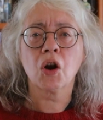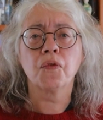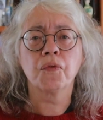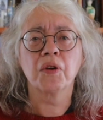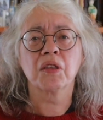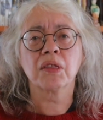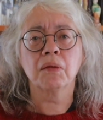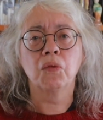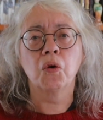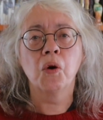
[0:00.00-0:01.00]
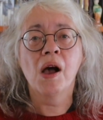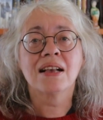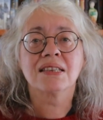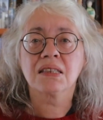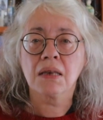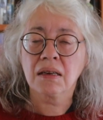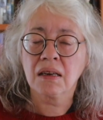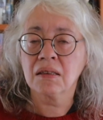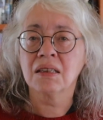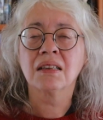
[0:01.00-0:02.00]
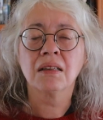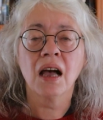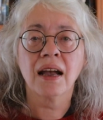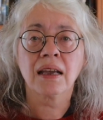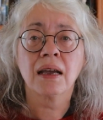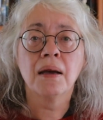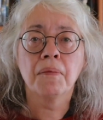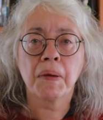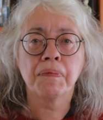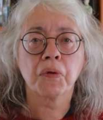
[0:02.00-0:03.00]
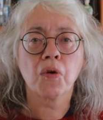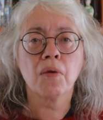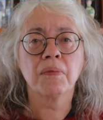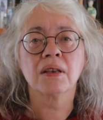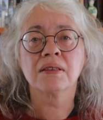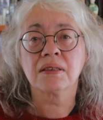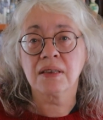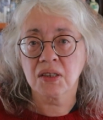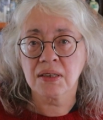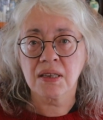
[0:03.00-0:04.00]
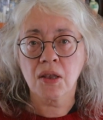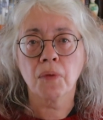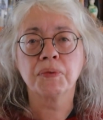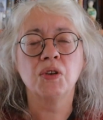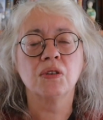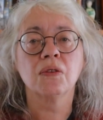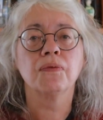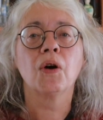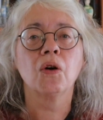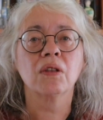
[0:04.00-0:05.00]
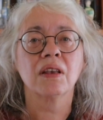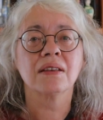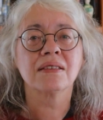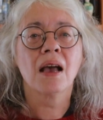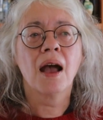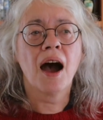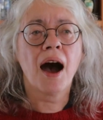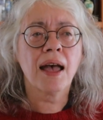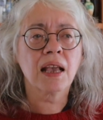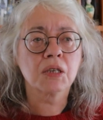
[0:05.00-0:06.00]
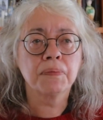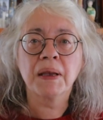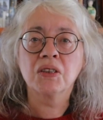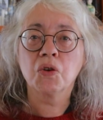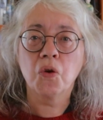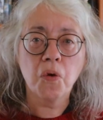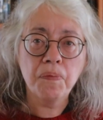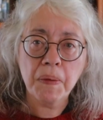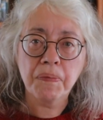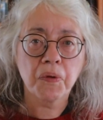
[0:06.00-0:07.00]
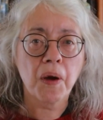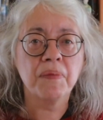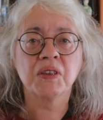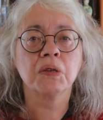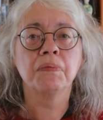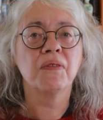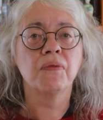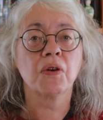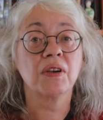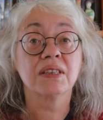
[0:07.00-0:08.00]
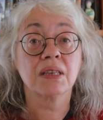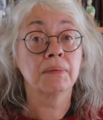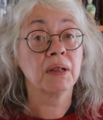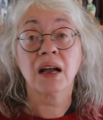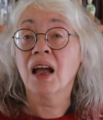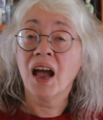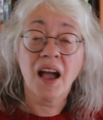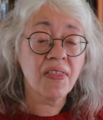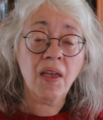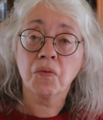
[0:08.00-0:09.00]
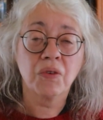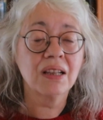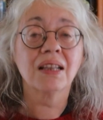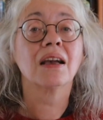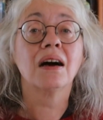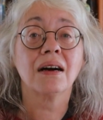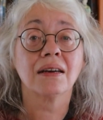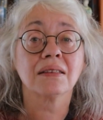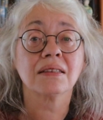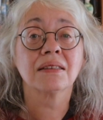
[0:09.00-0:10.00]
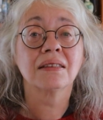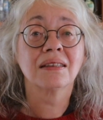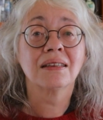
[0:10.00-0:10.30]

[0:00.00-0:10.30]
off with the more succulent-like Peperomias, such as the obtusifolias, I expected all Peperomias to be very similar, and they really aren't.